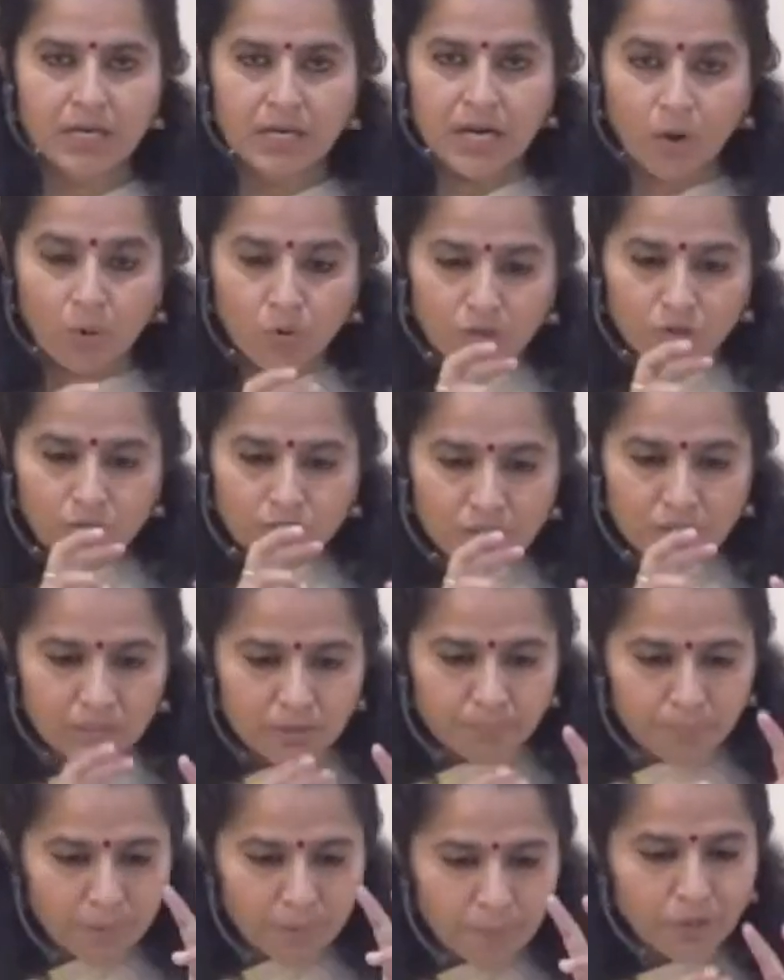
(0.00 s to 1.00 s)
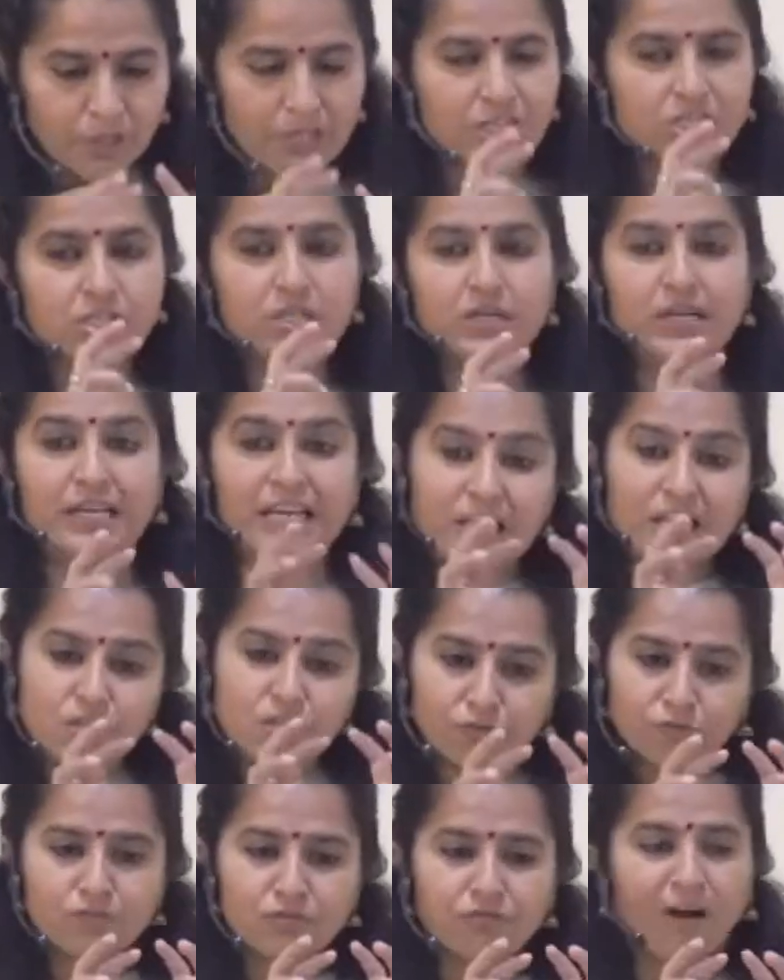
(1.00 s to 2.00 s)
Now, the permutation, each
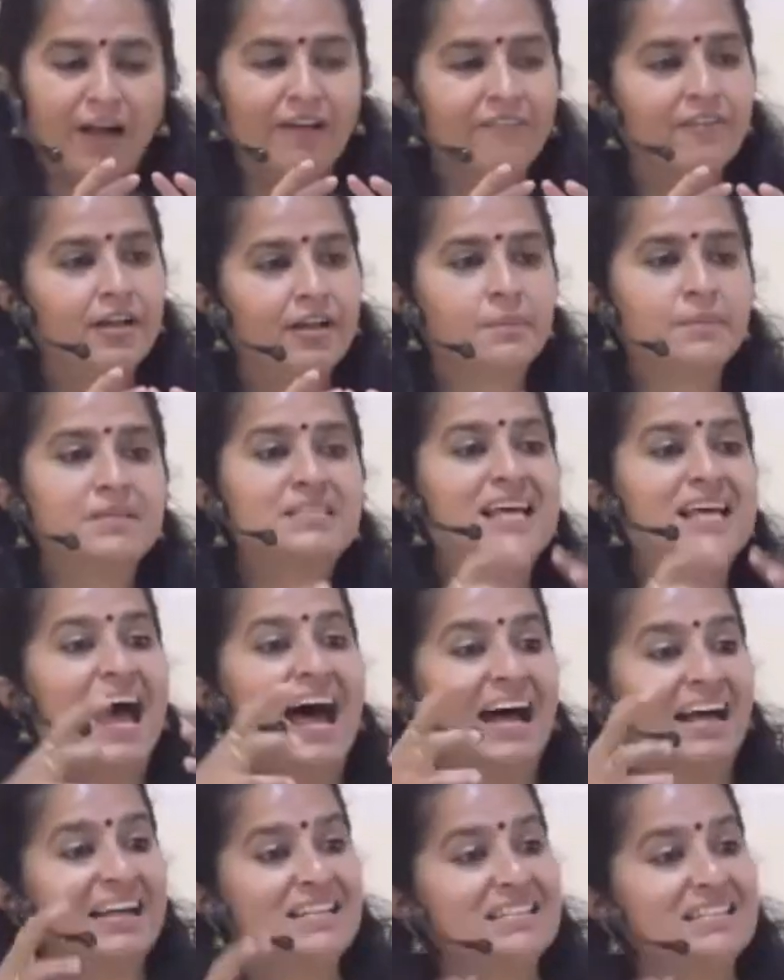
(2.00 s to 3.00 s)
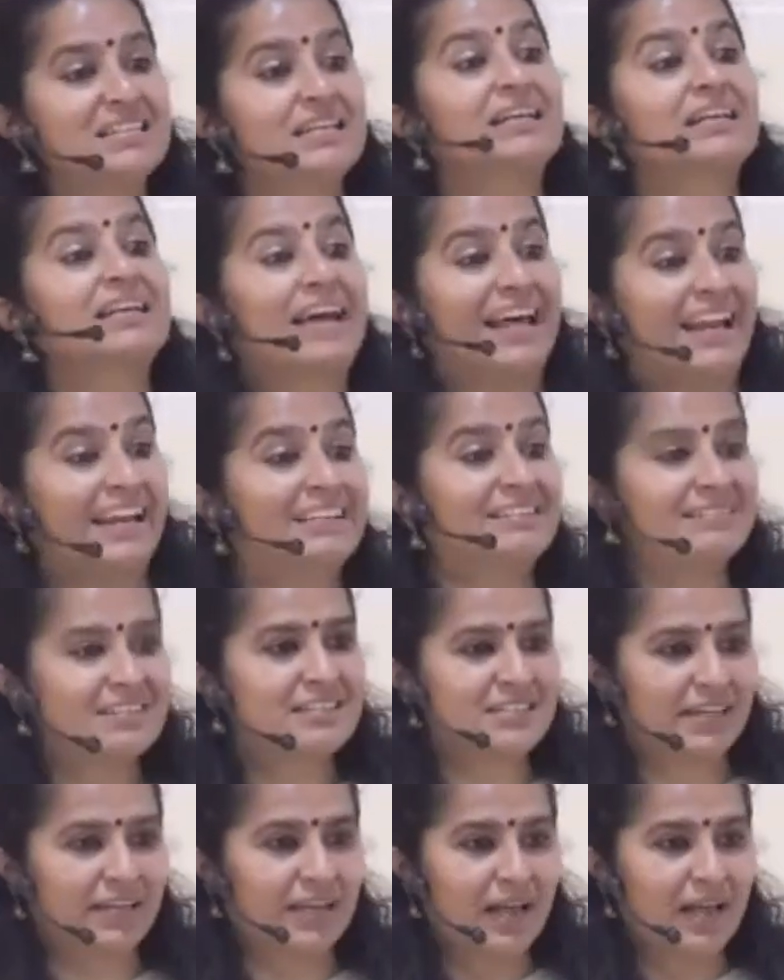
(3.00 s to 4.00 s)
of those five elements has a
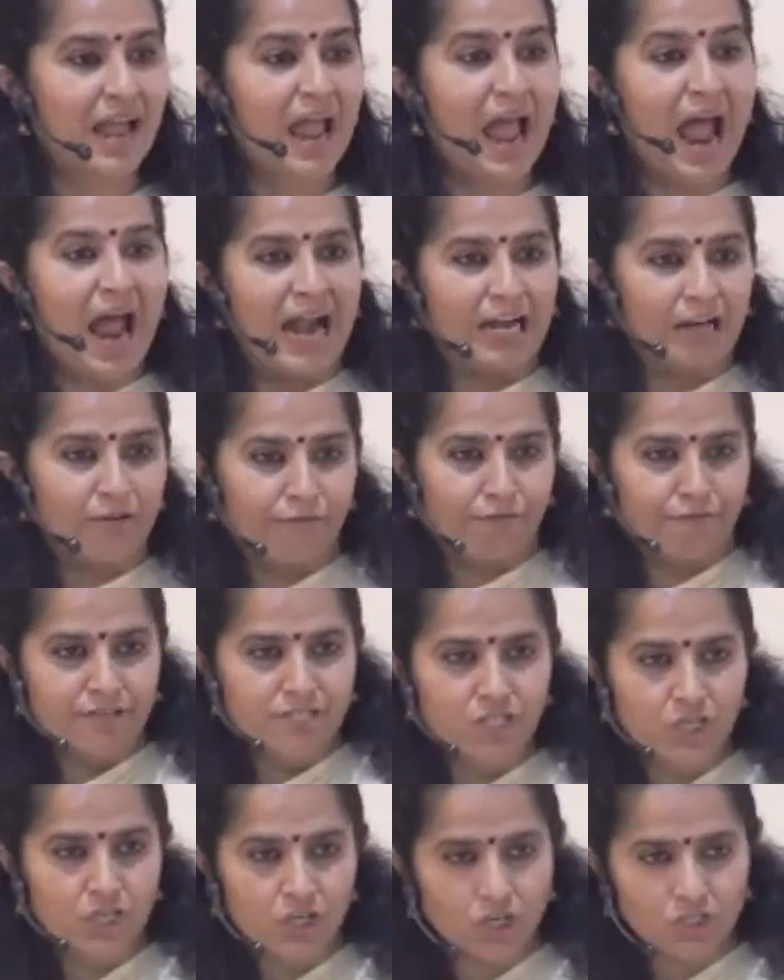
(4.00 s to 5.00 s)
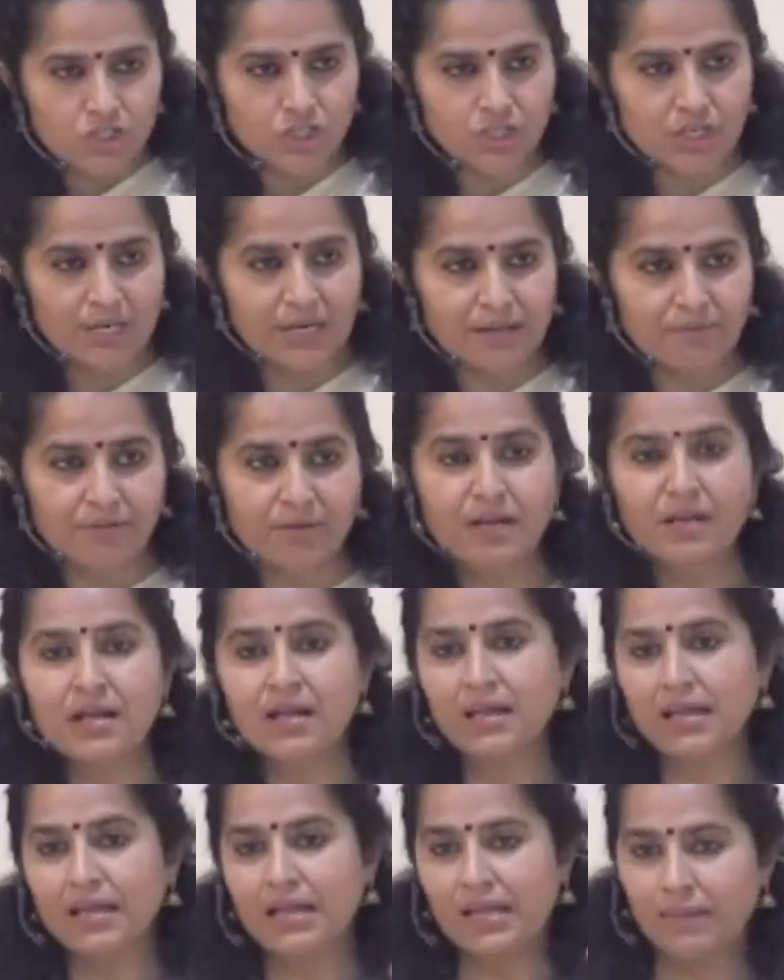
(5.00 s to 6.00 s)
characteristic. At a physiological level,
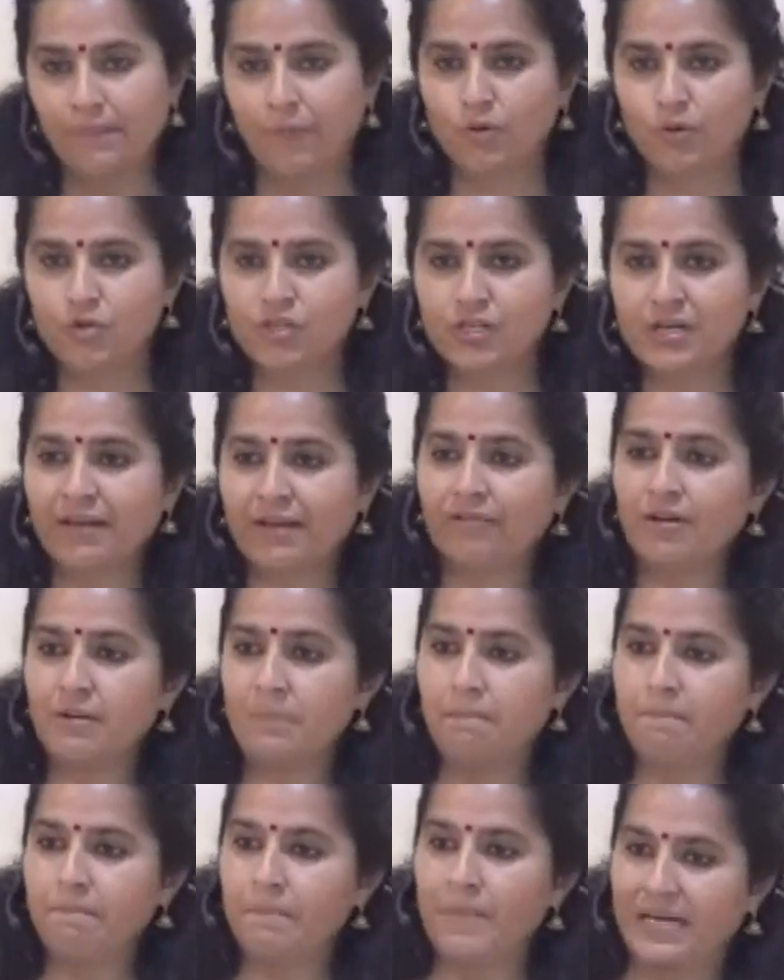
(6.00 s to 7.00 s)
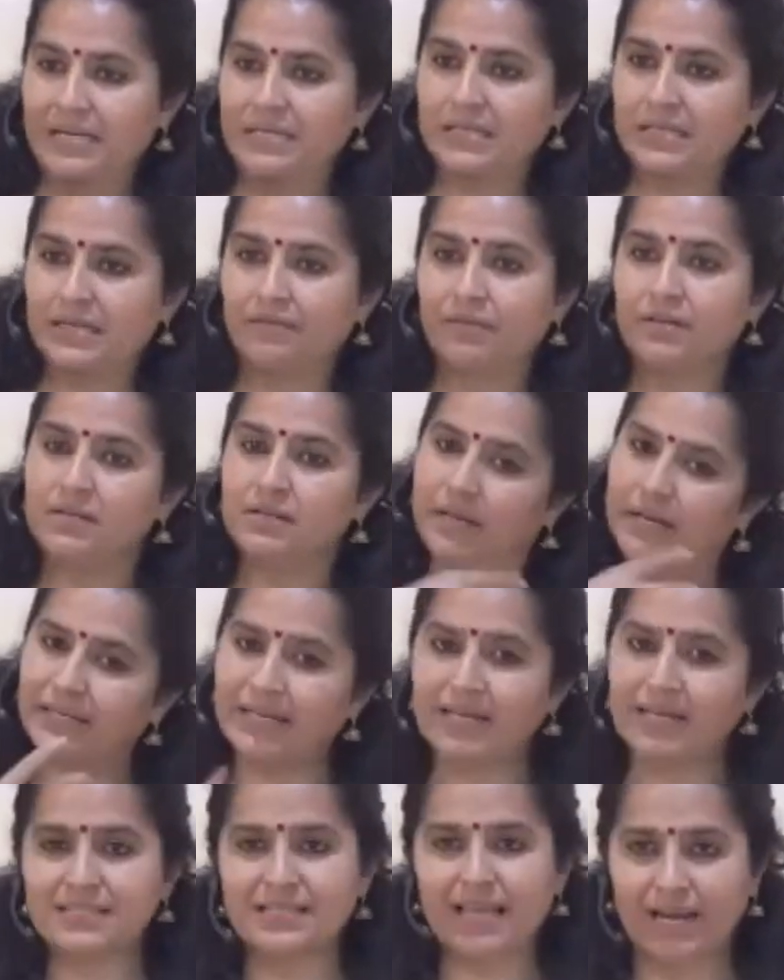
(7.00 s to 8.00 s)
emotional level, mental level, it
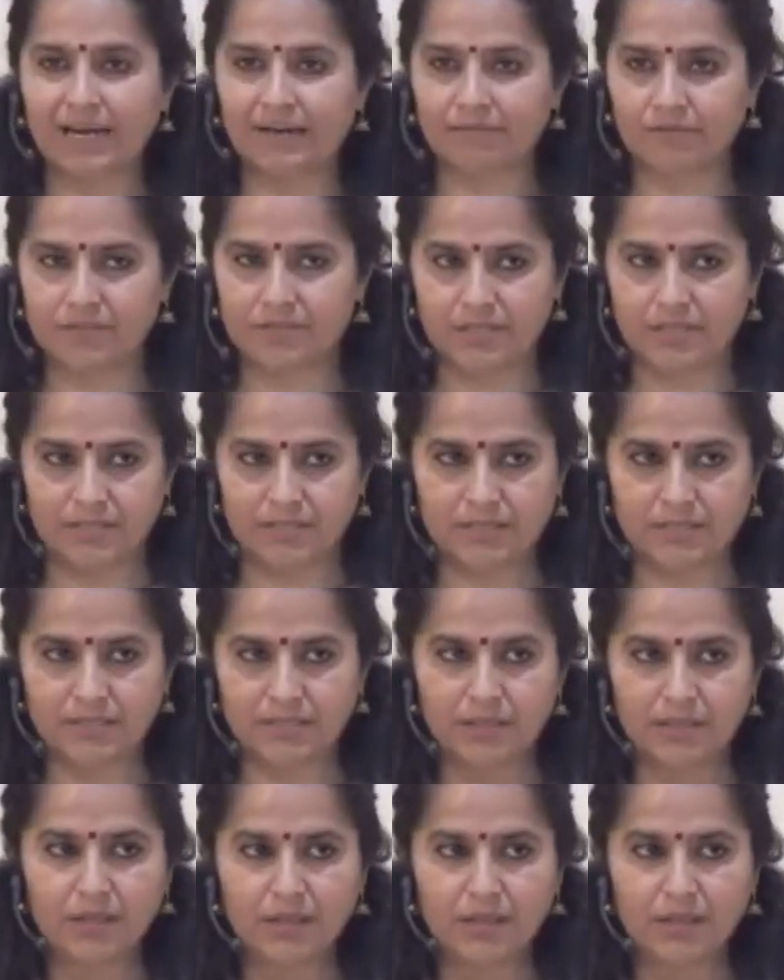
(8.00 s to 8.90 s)
has characteristics.